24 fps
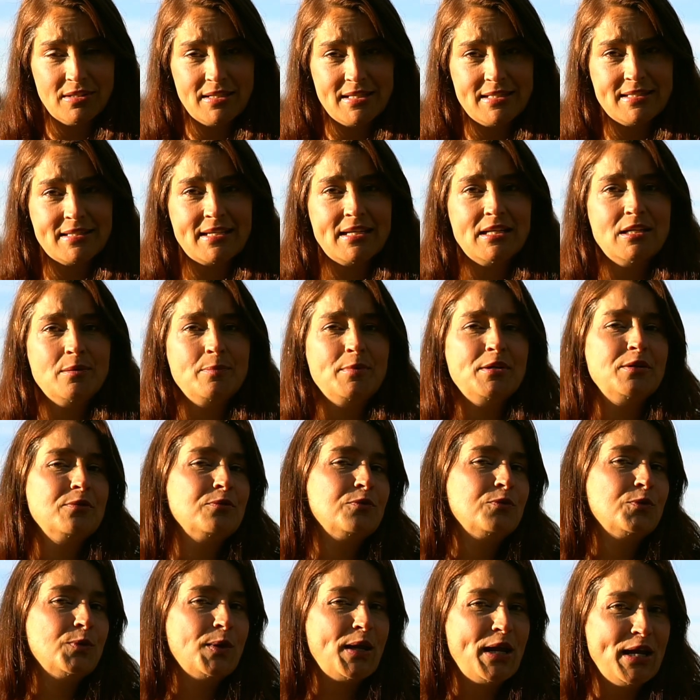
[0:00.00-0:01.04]
It's going to be
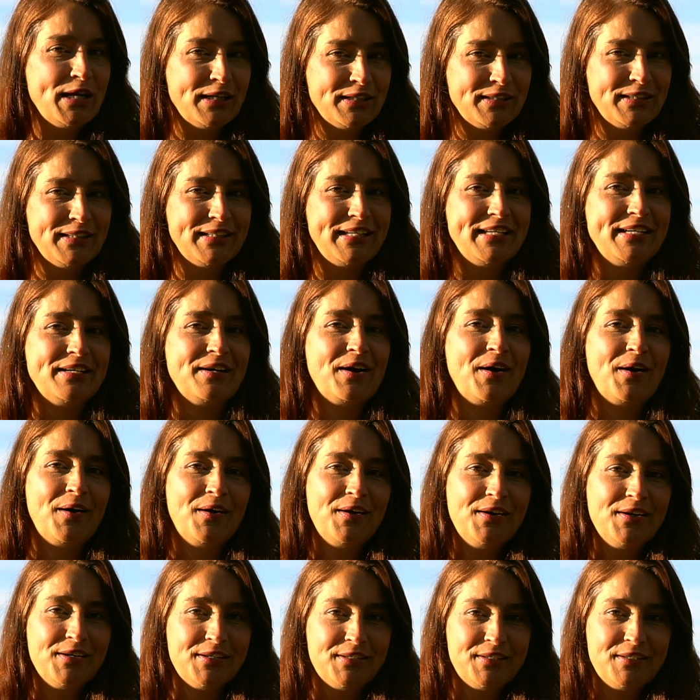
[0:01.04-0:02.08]
really
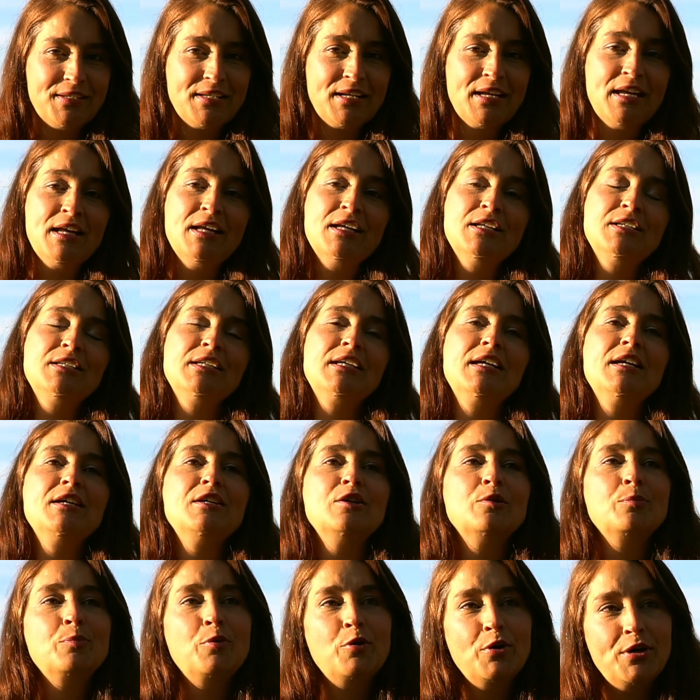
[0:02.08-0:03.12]
hard to get
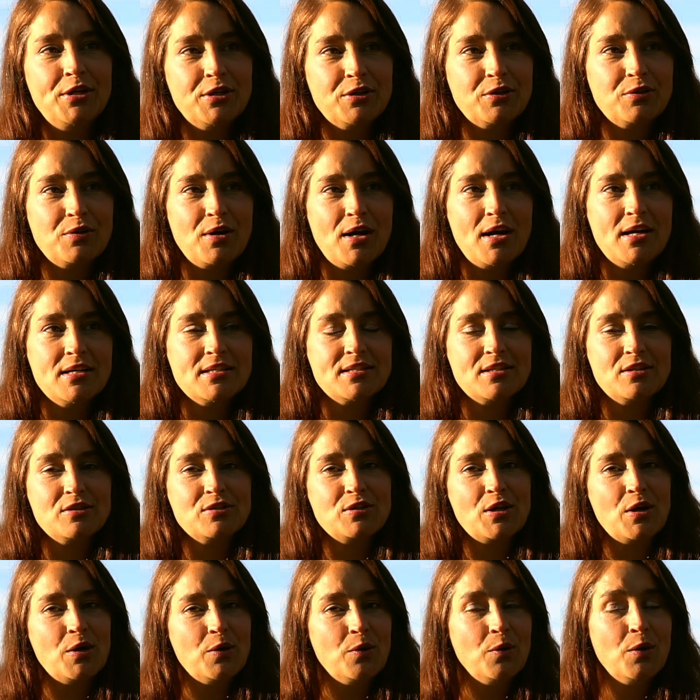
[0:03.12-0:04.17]
your point across.
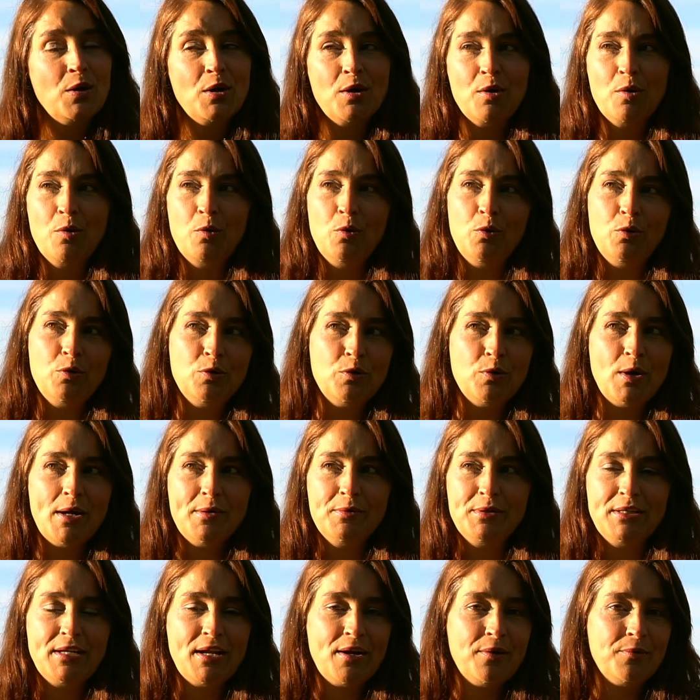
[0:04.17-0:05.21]
So, I
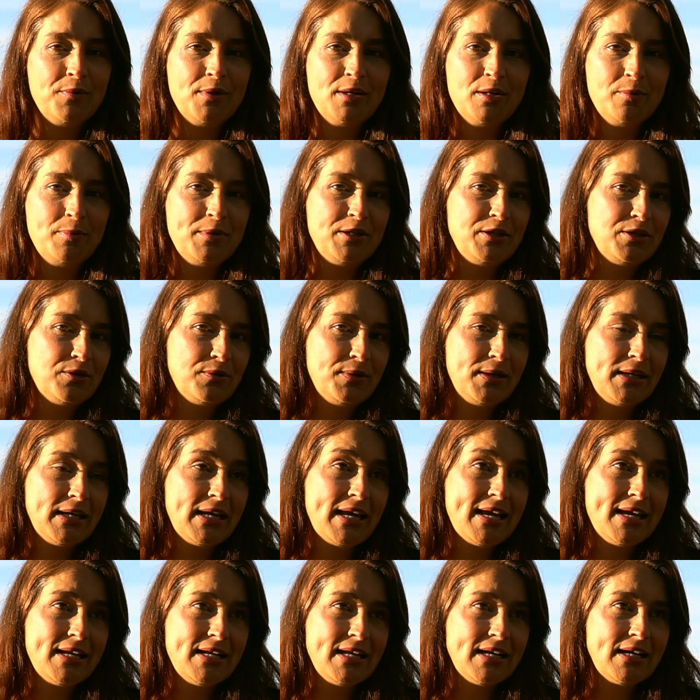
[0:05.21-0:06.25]
would not want to be doing
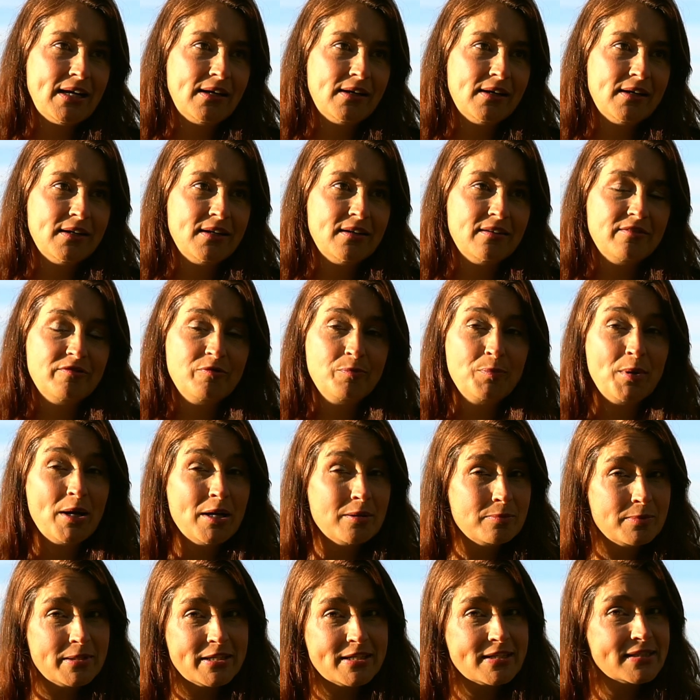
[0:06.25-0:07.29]
any kind of
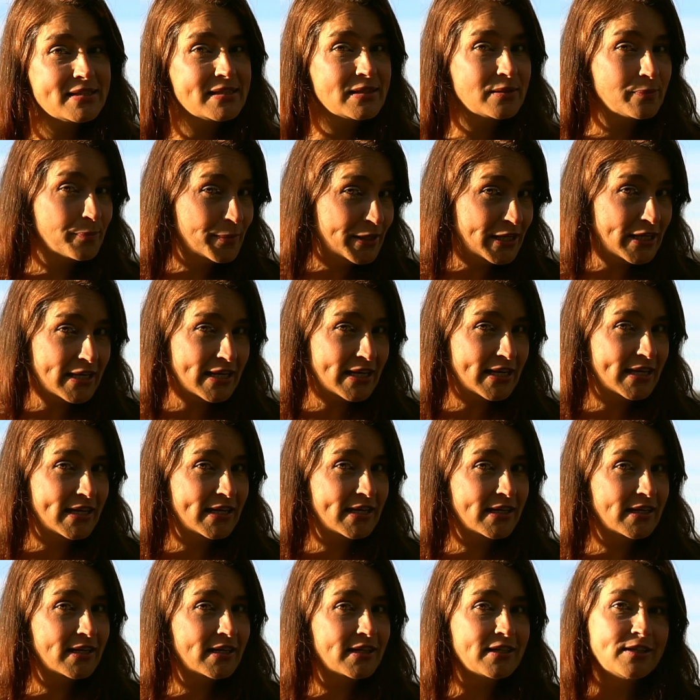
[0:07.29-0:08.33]
public
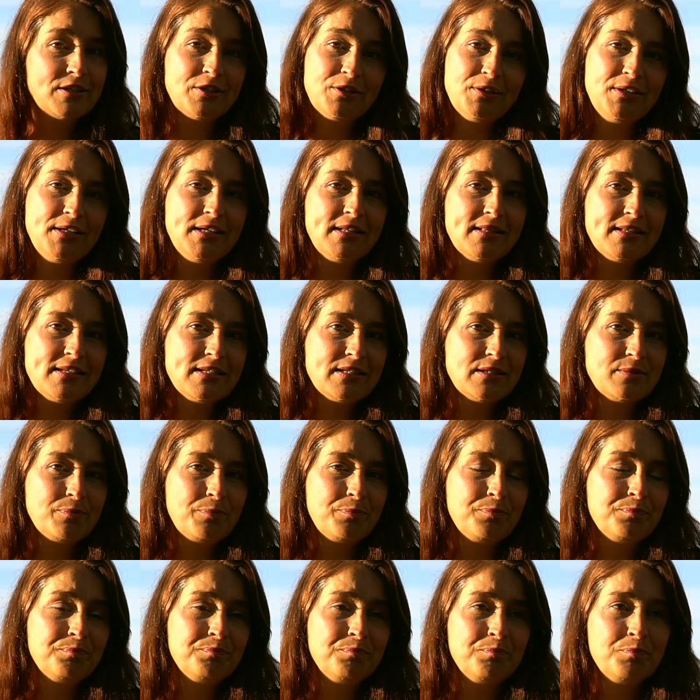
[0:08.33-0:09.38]
speaking during this
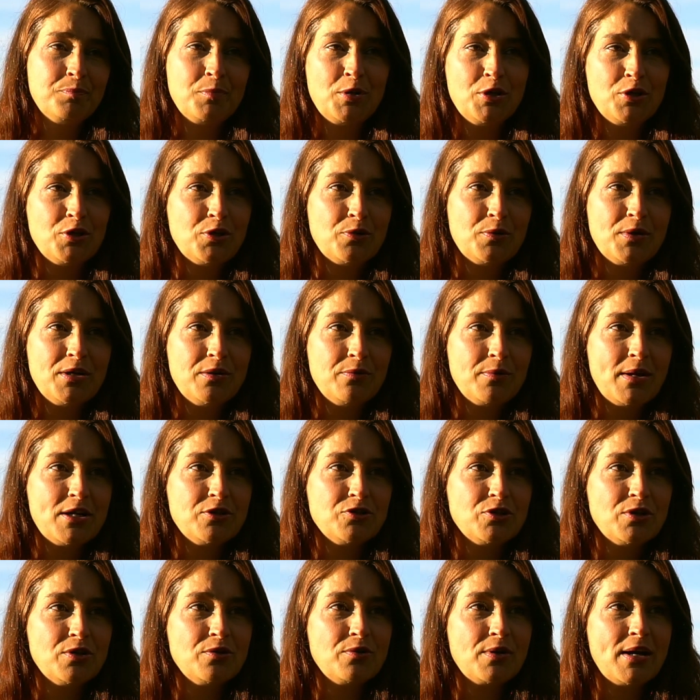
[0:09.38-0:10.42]
Mercury
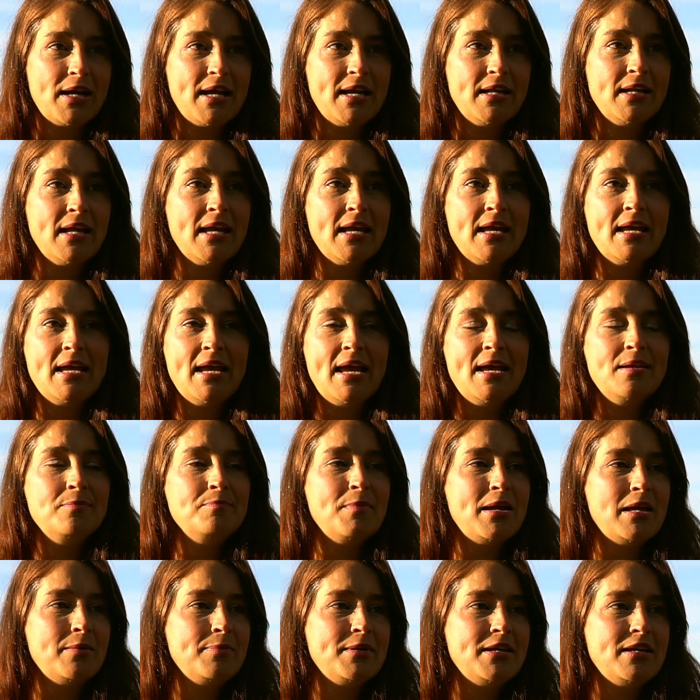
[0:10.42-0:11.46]
retrograde, and
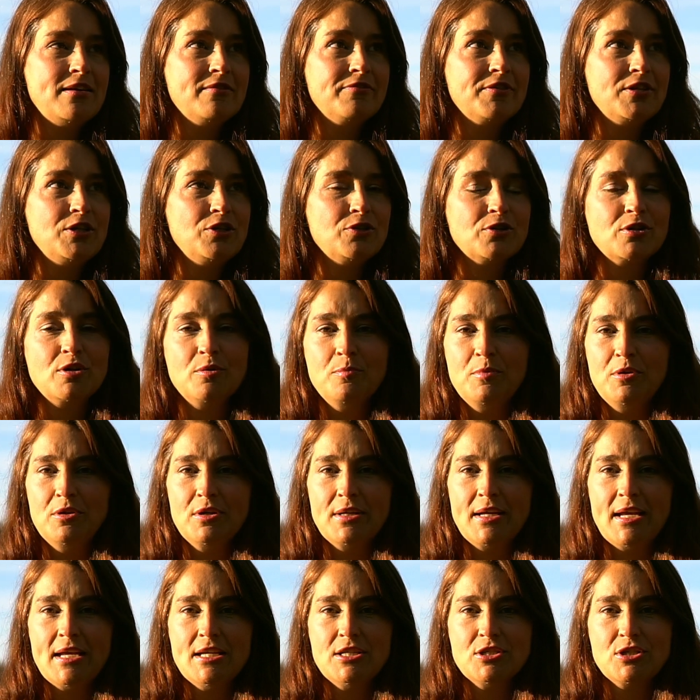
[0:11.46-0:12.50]
maybe even your
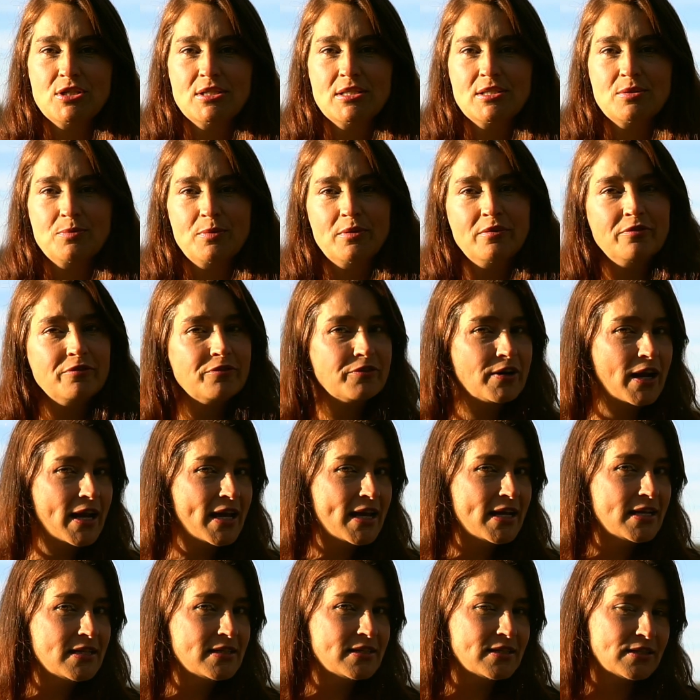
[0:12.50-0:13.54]
communications with
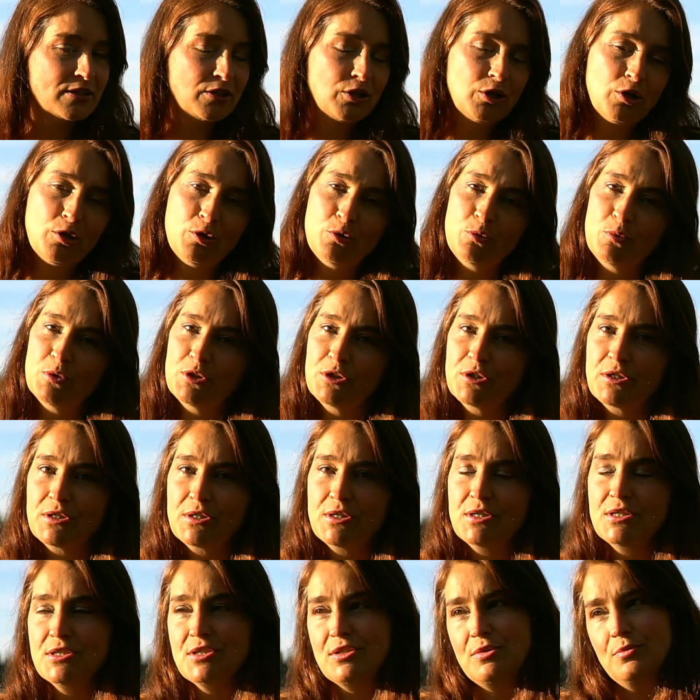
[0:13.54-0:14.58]
friends and
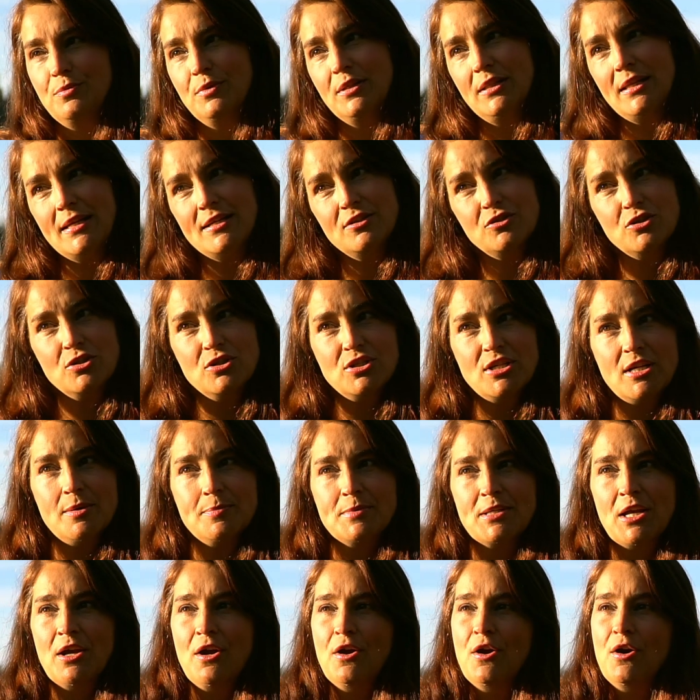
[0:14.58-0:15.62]
coworkers and
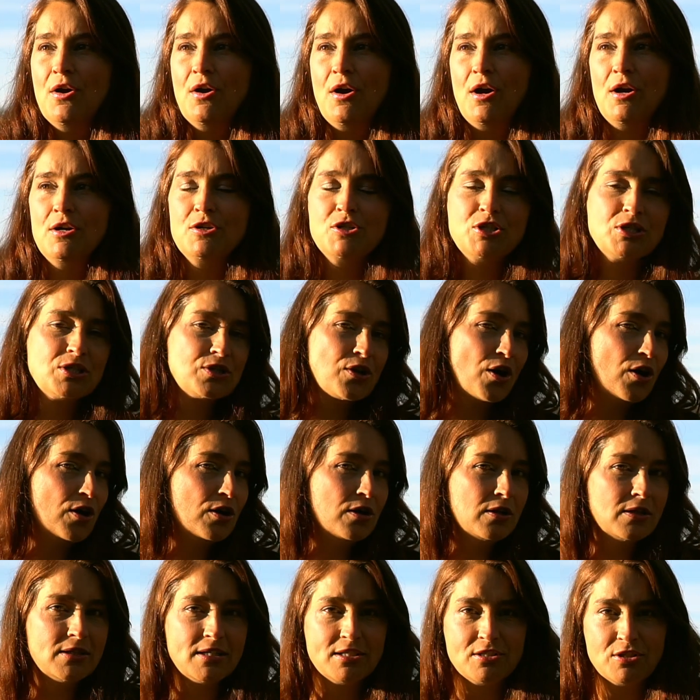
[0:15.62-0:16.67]
relationships are just
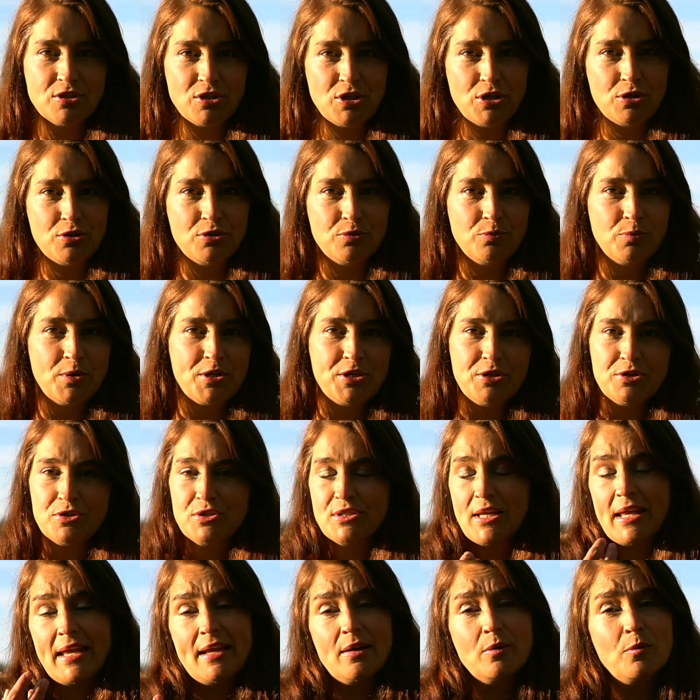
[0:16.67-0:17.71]
all askewed, where you're
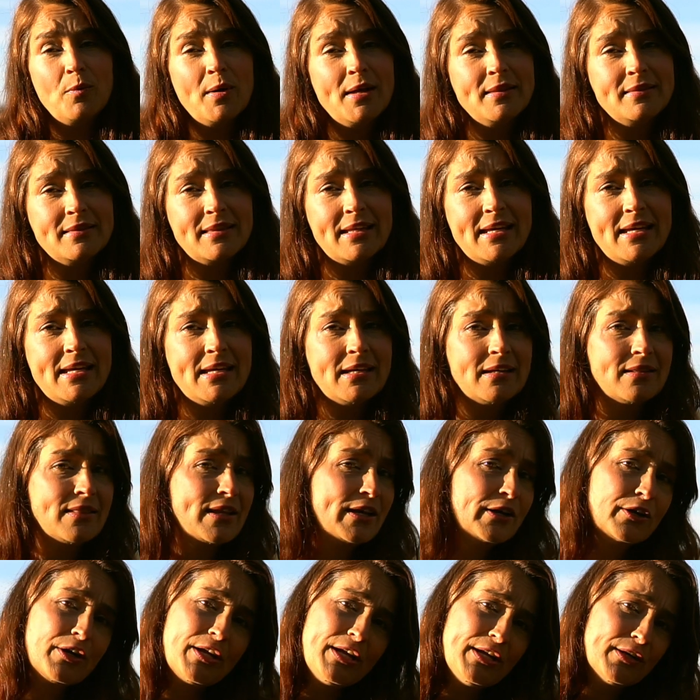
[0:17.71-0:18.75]
saying one thing and
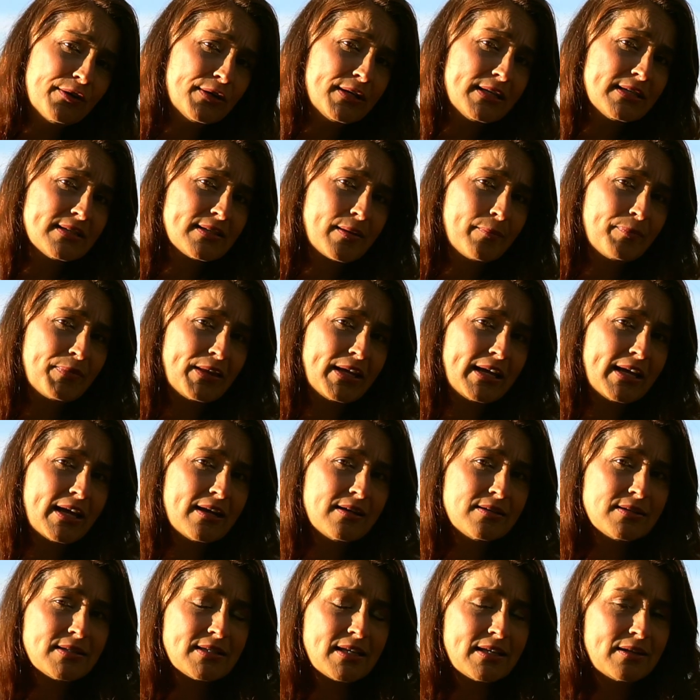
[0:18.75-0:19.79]
they're hearing something
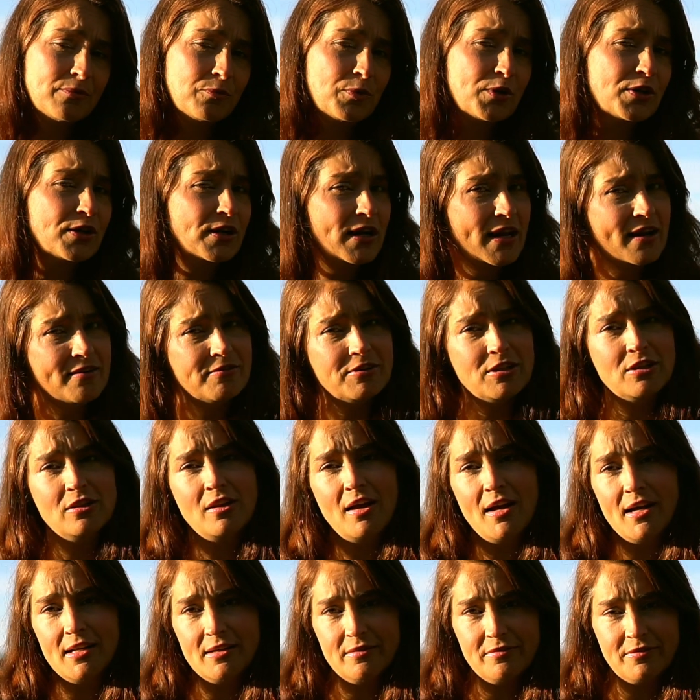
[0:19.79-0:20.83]
else, and we're going to have a
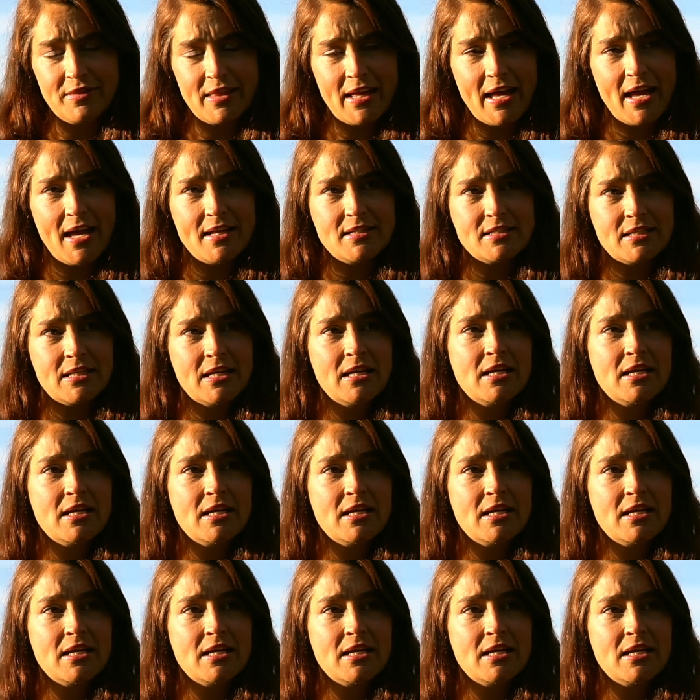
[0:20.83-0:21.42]
lot of that.